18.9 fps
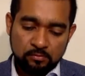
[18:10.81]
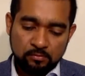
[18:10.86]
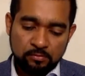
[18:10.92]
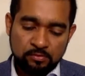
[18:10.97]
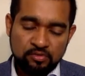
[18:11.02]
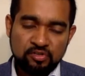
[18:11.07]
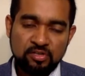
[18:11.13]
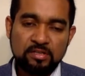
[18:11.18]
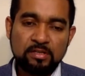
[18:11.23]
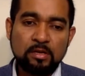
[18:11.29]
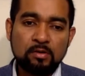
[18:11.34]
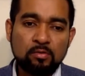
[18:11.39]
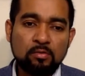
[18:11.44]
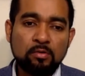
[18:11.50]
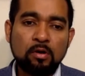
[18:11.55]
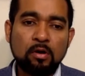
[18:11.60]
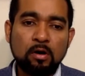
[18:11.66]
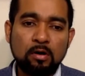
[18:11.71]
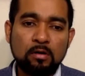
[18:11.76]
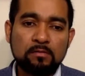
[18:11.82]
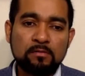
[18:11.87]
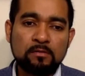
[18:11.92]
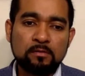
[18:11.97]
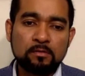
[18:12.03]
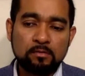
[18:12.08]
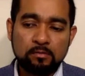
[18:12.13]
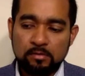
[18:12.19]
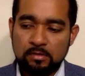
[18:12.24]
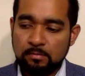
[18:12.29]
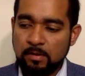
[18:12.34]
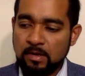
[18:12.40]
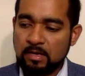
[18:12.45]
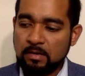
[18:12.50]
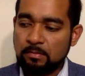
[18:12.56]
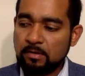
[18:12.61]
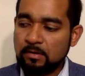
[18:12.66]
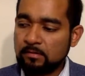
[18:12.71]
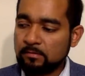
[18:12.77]
We treat the root cause with a
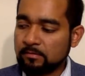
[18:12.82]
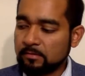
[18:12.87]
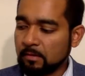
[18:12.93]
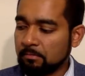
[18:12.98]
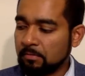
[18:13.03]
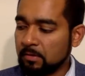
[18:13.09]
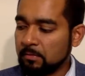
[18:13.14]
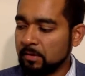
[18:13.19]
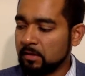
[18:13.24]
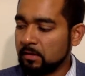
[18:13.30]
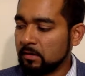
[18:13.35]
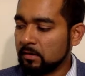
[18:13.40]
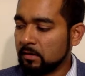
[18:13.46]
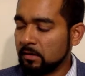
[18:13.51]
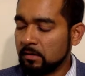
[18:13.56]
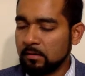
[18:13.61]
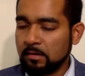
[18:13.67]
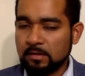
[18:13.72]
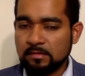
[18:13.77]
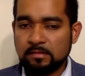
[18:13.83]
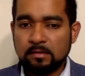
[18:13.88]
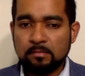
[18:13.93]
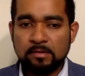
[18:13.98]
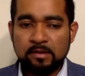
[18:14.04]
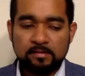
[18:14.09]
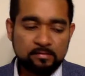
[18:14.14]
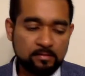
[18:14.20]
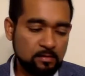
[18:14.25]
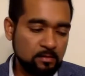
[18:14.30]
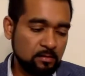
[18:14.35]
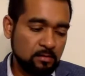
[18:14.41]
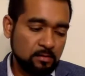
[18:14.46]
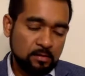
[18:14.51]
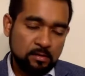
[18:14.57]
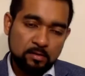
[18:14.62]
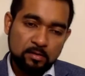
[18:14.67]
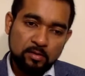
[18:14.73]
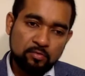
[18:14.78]
vitamin, supplement, natural
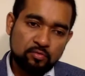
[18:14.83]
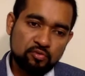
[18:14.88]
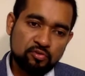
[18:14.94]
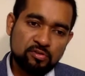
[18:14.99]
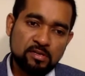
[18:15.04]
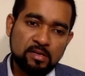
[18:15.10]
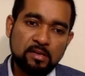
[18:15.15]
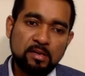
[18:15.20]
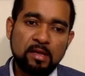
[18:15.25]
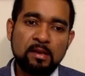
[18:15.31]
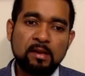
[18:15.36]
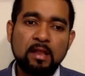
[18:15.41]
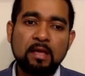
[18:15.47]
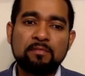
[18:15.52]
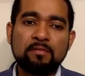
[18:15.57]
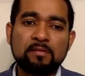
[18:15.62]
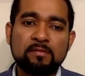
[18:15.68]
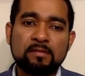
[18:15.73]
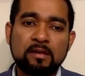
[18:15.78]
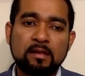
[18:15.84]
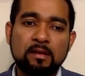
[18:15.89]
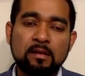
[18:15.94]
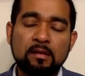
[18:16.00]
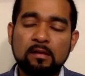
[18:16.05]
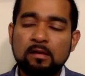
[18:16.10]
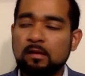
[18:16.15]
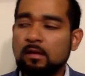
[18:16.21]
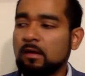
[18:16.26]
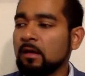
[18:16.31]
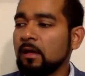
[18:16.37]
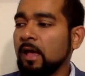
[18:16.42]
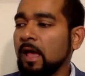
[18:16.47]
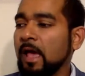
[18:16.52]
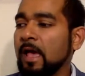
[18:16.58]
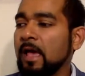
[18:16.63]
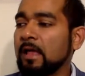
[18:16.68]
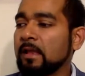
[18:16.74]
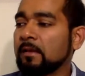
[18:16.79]
medicine, nutrition, and lifestyle.
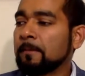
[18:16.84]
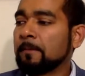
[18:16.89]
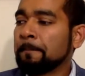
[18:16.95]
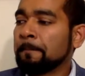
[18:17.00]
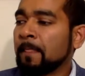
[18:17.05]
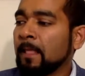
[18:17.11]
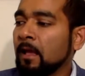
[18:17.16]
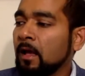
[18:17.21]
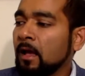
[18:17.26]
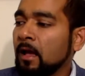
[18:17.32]
And